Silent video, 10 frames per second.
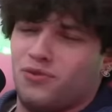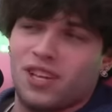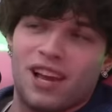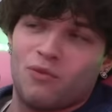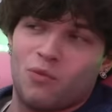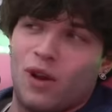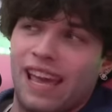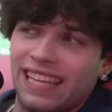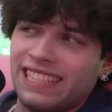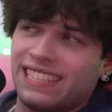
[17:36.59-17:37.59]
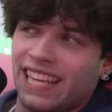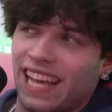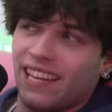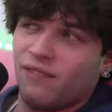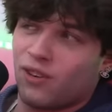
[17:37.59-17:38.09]
Like people get
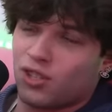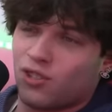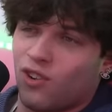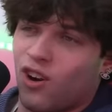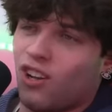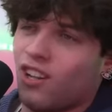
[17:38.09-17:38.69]
insane. When First people of get all.